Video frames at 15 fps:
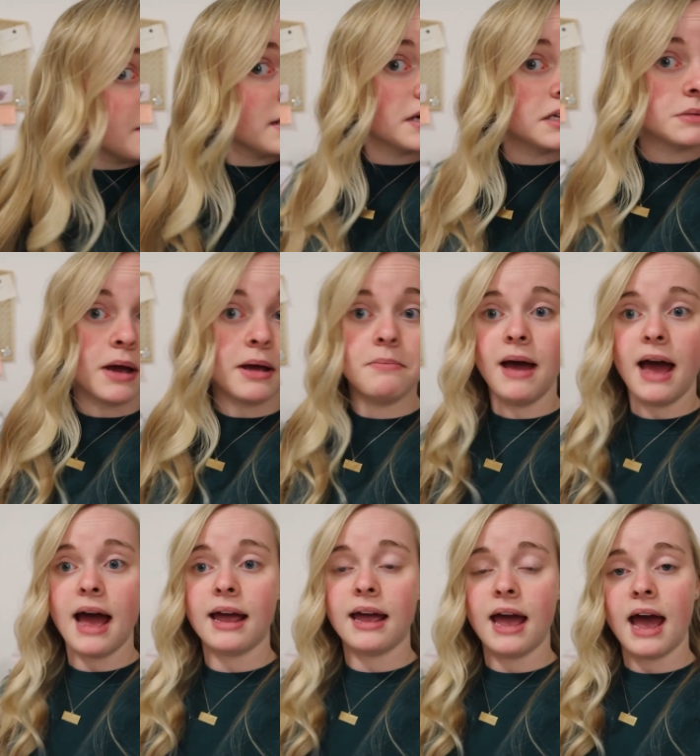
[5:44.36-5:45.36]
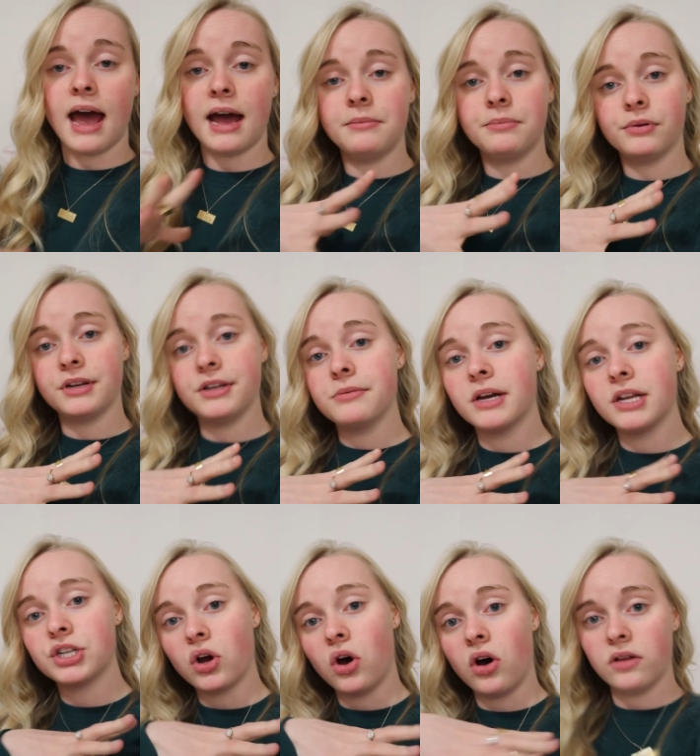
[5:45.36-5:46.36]
because my back had pretty
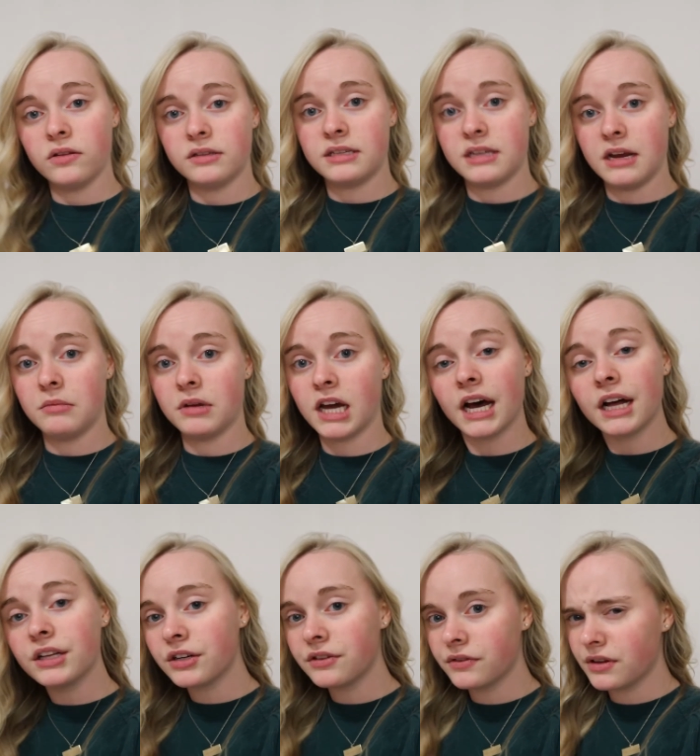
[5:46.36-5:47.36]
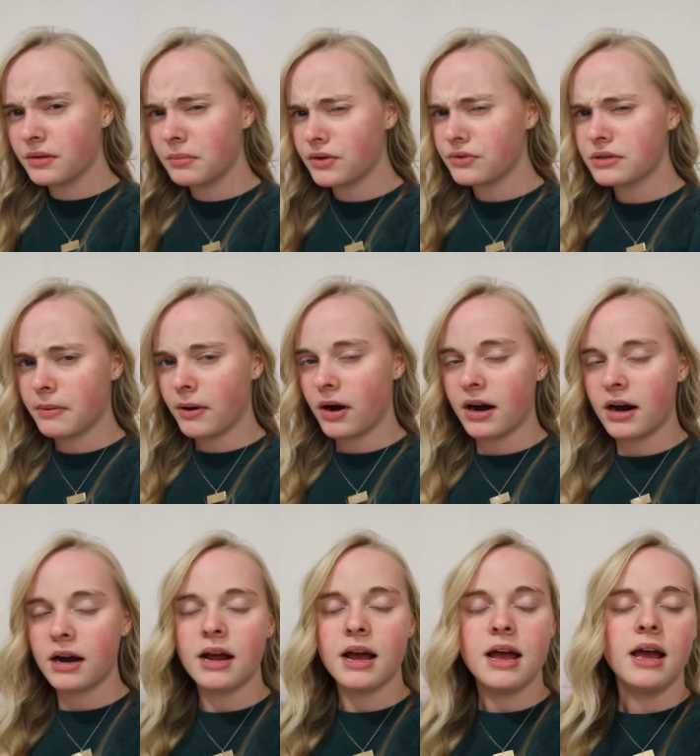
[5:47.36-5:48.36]
much all the same color for the most
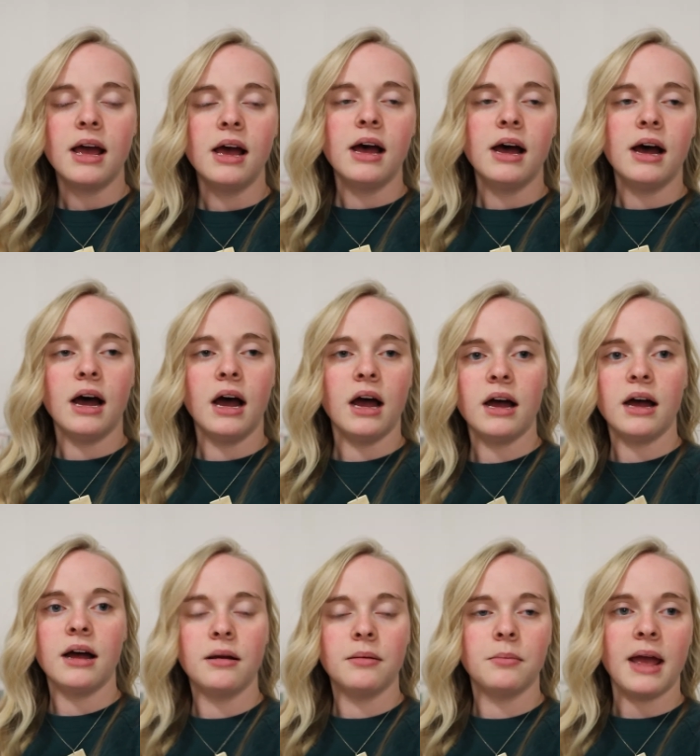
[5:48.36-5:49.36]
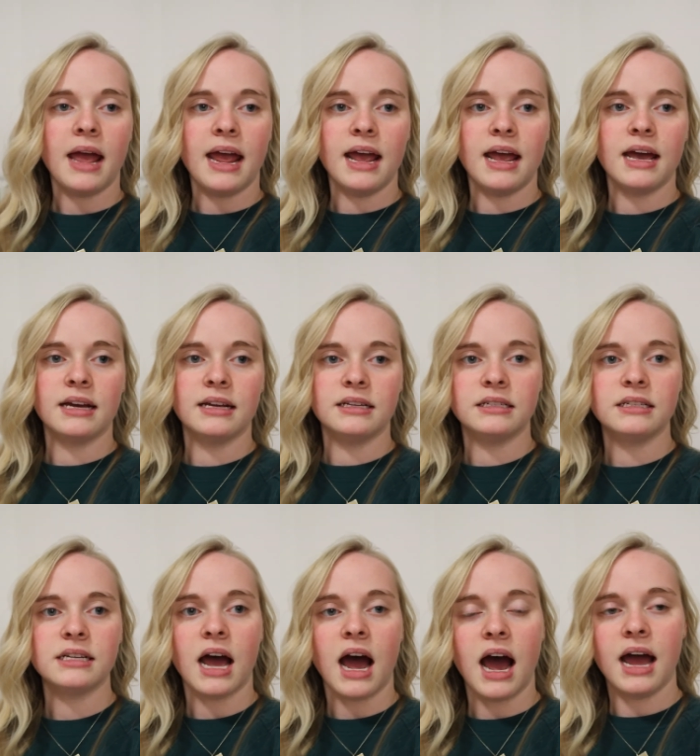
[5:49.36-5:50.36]
part um,
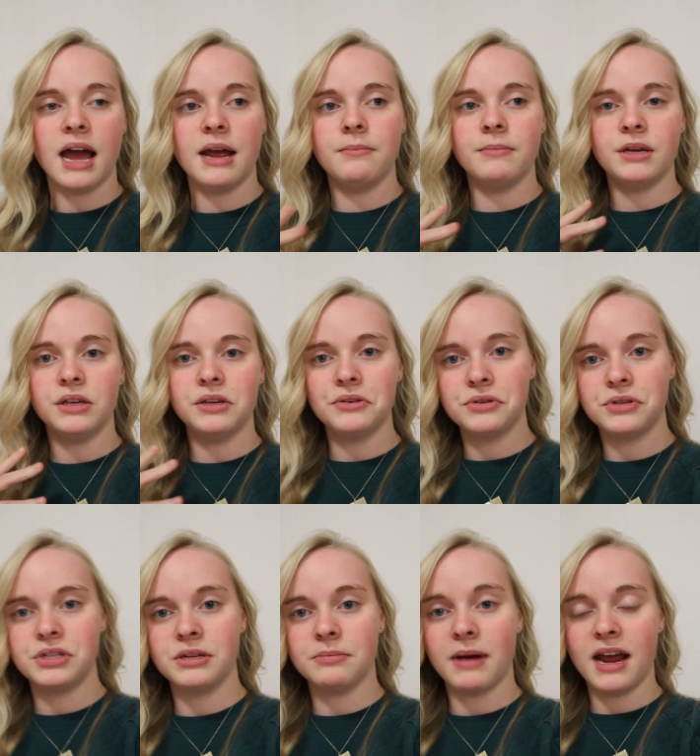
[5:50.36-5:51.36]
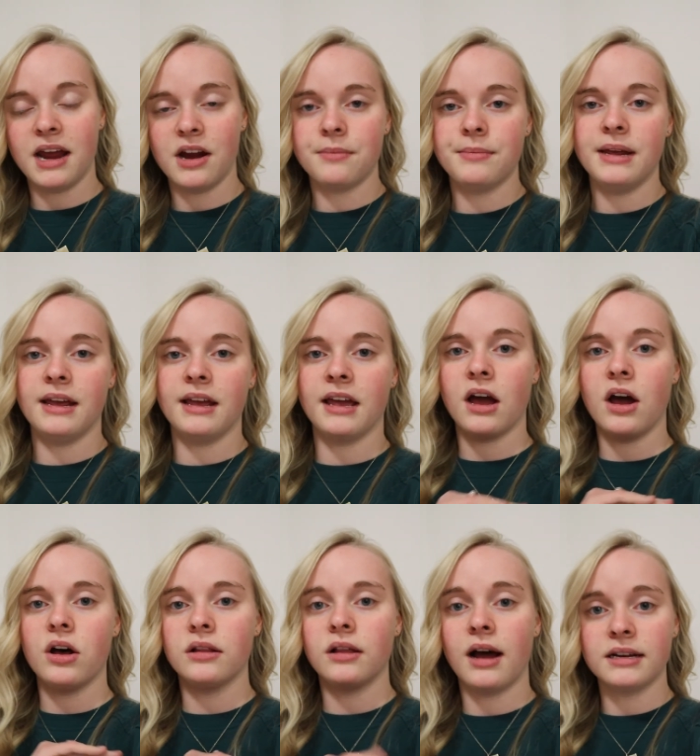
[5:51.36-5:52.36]
and I'm used to my hair being
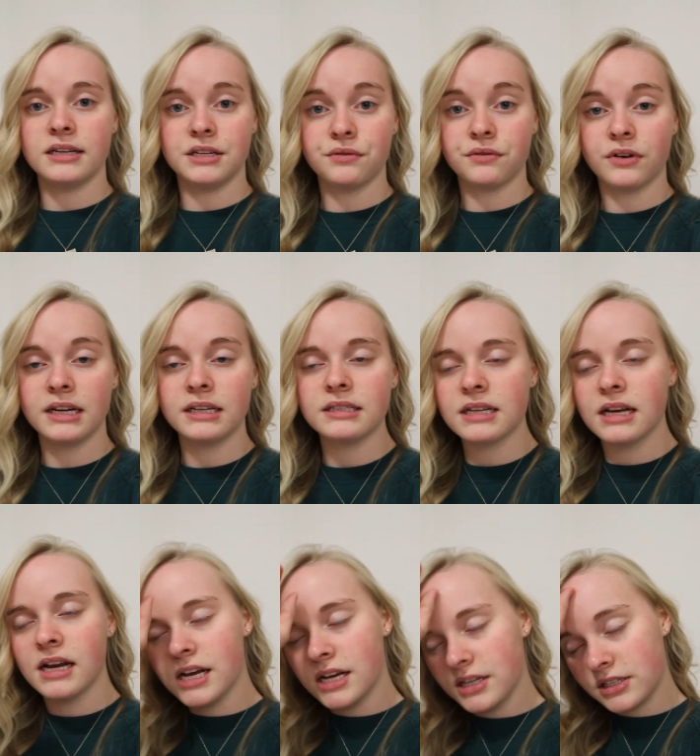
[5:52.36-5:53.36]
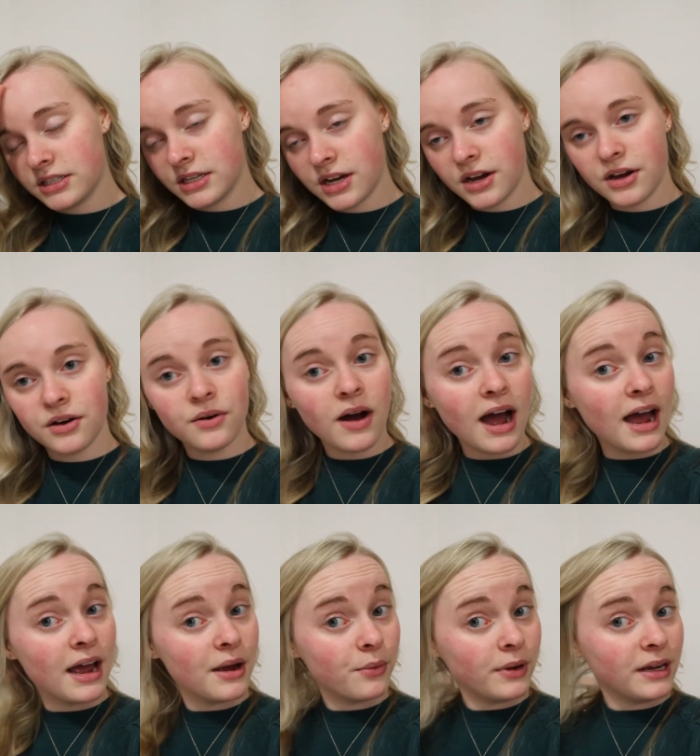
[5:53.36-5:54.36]
a lot different. So
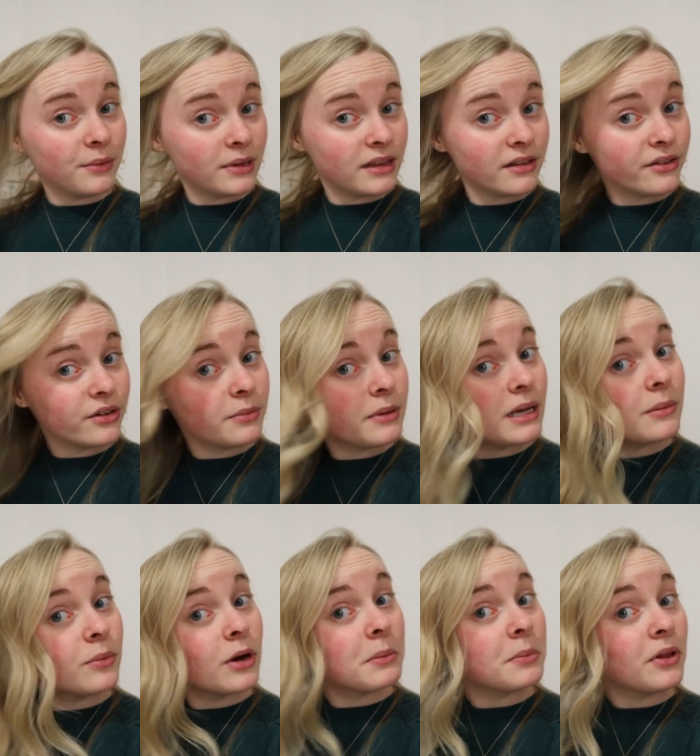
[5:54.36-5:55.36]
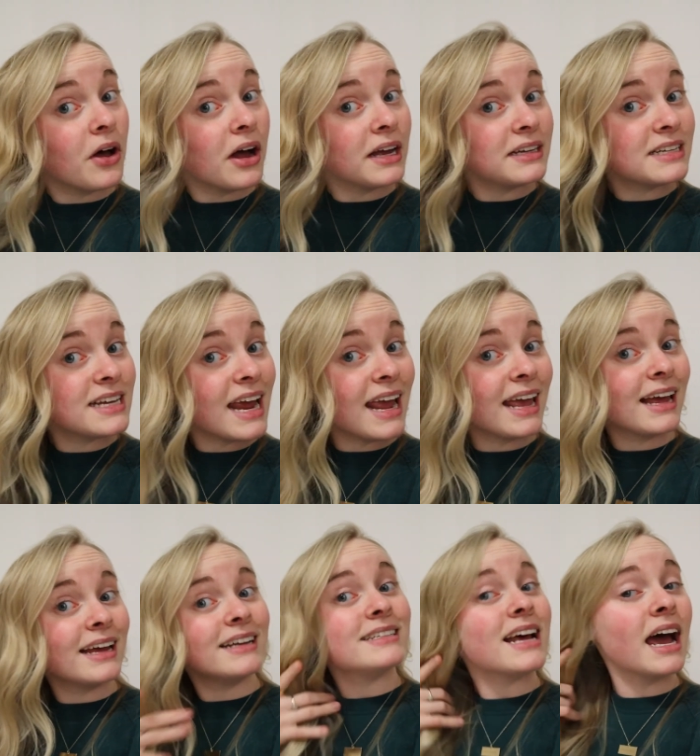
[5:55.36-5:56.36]
I went with a little bit more blonde
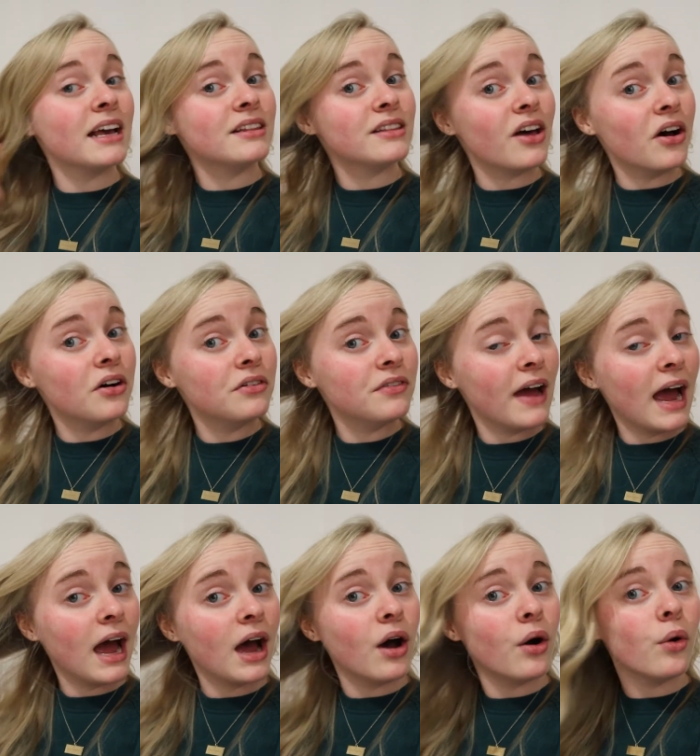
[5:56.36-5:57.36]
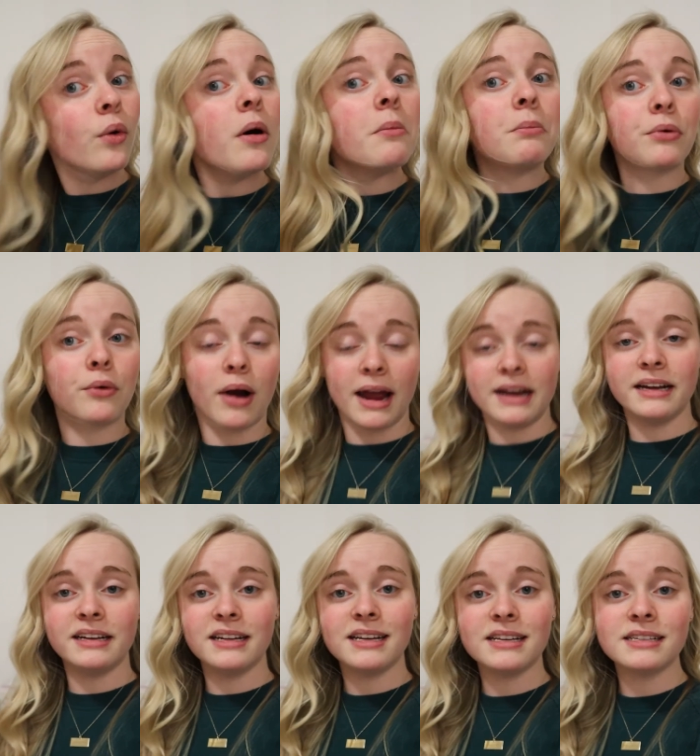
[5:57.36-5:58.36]
and I love how bright
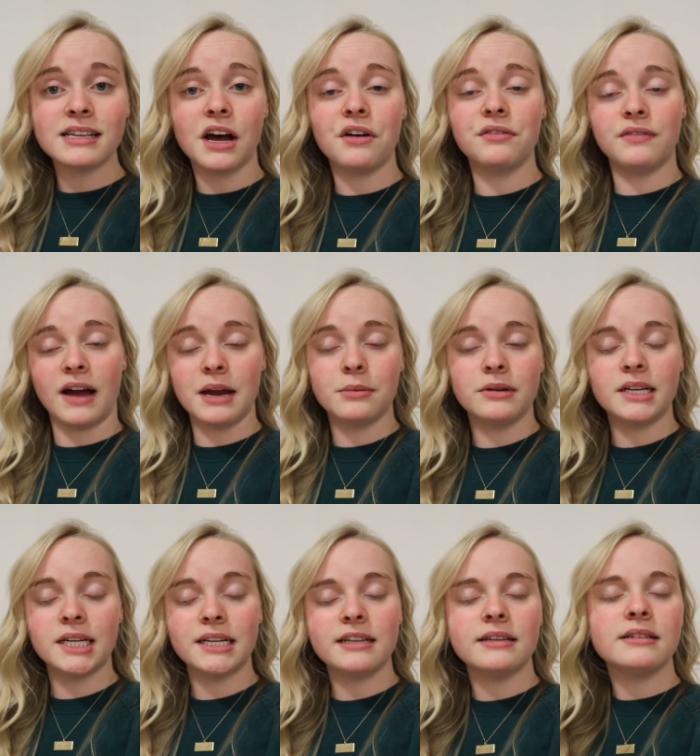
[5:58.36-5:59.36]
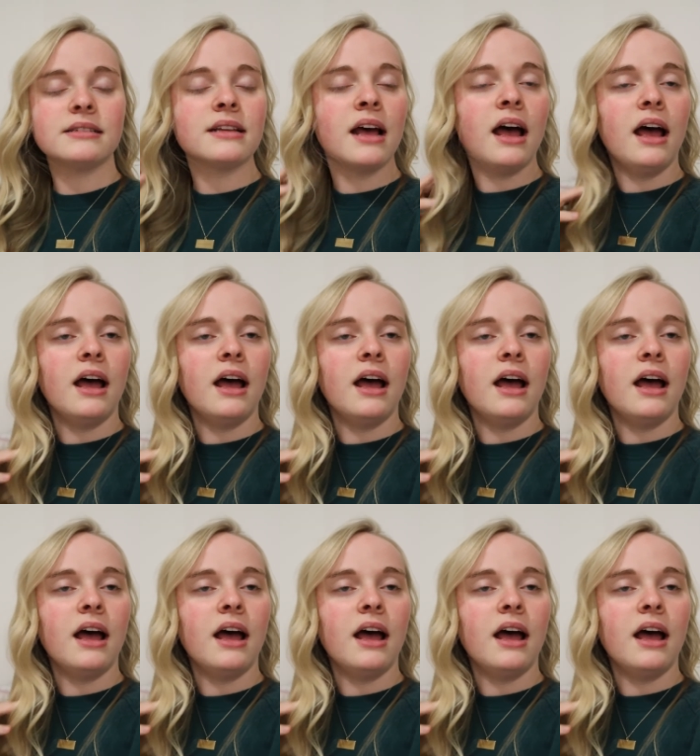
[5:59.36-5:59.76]
it is, how vibrant it is,